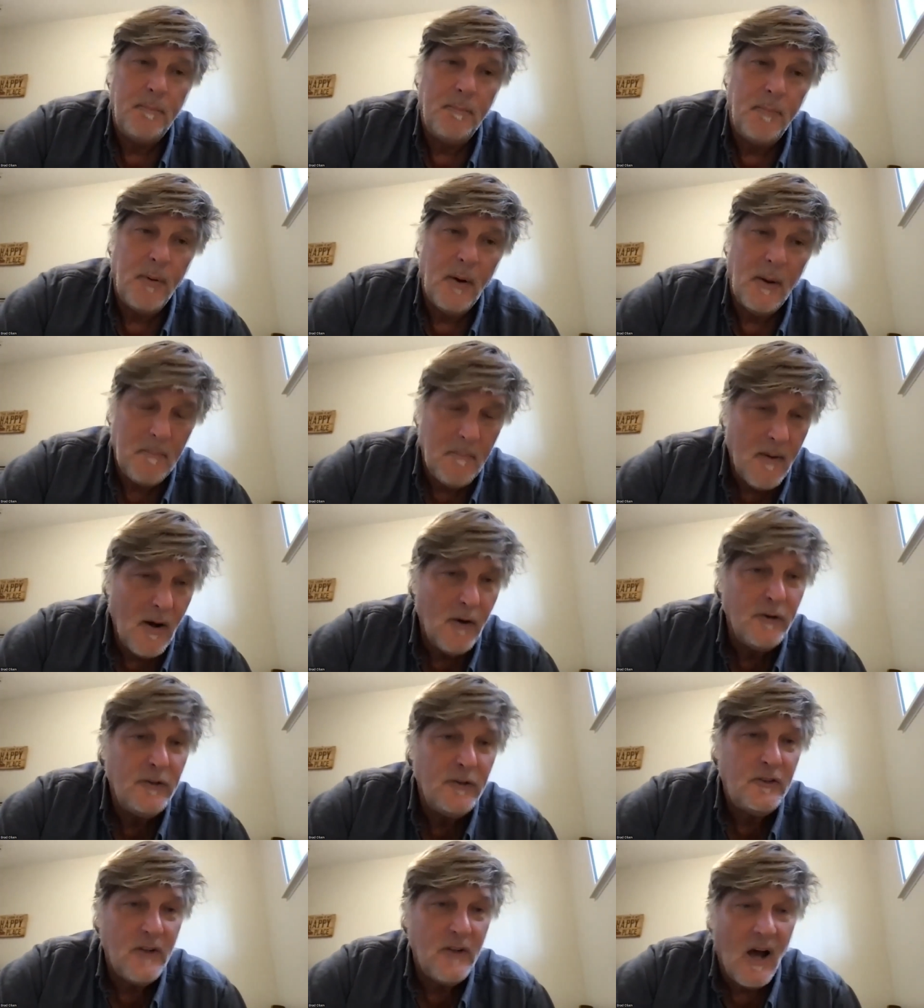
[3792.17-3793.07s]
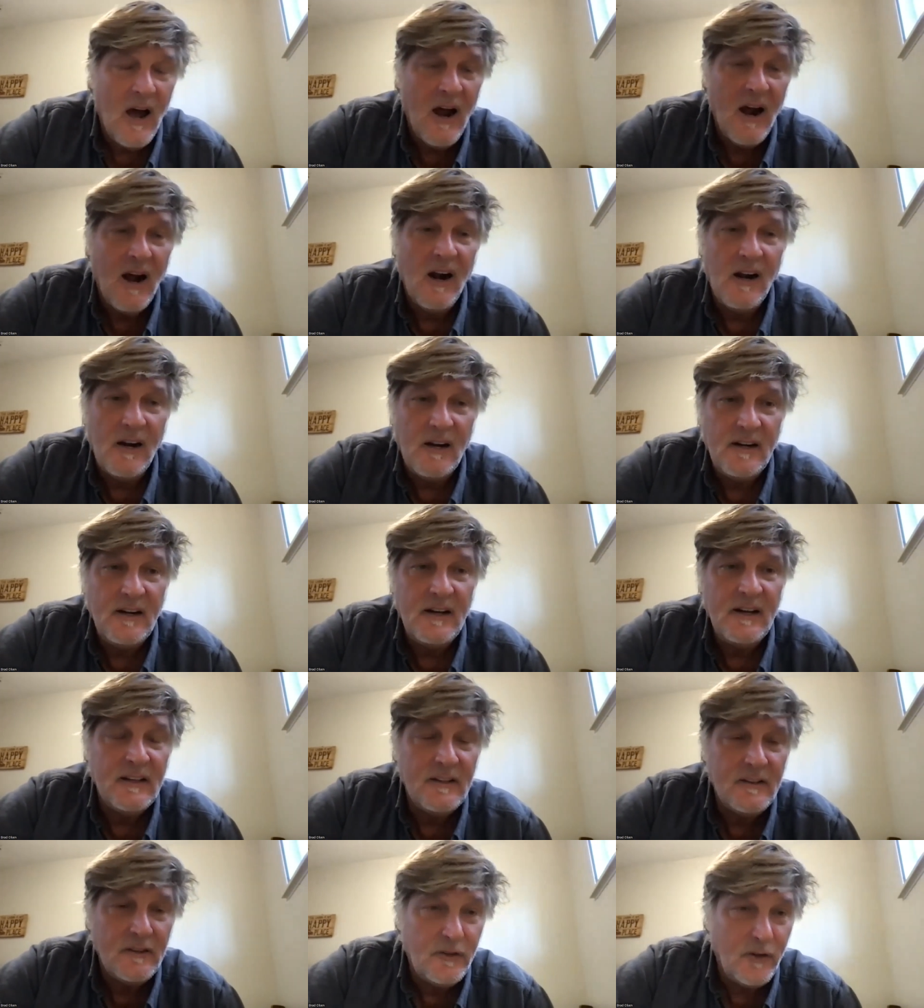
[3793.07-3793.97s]
but most are
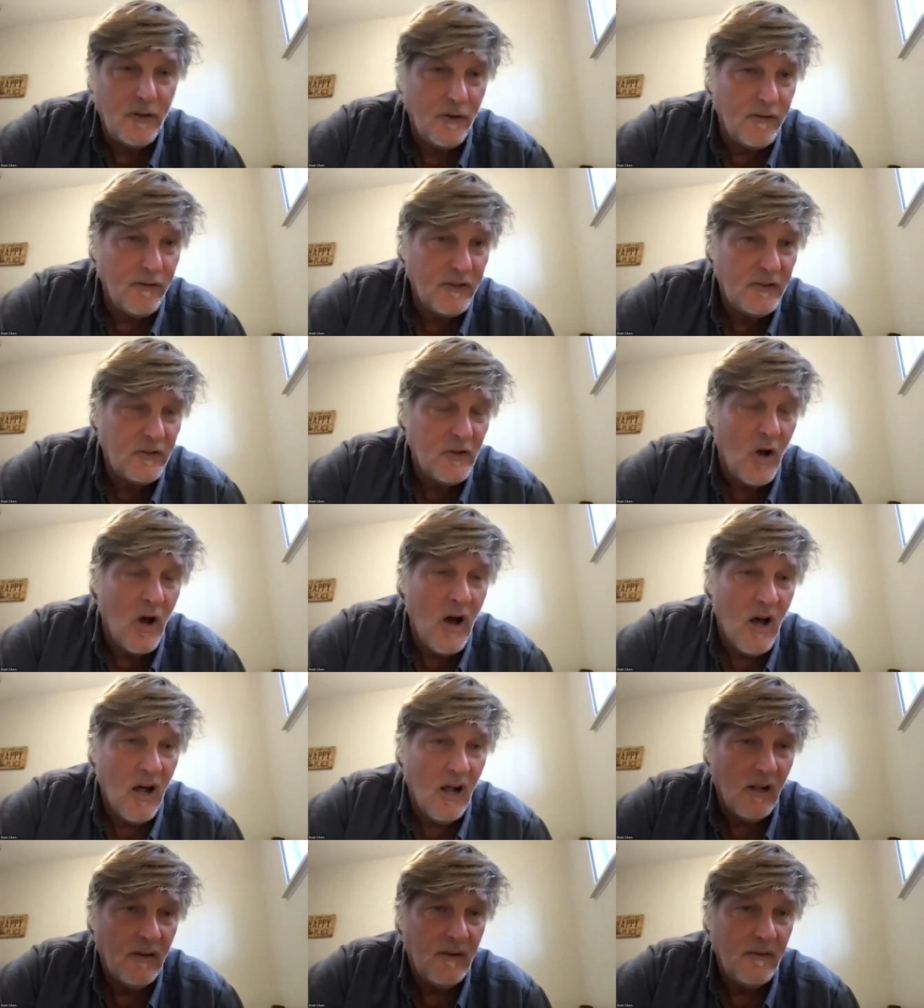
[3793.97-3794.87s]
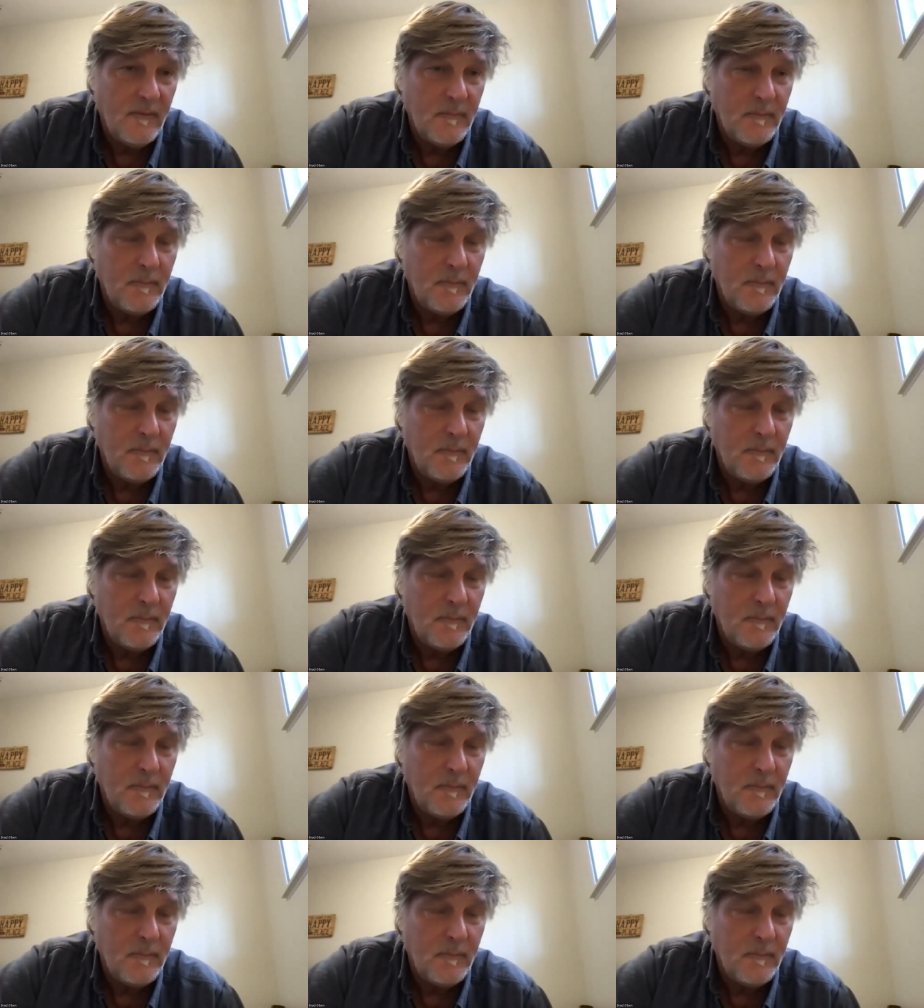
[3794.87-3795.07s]
in service to all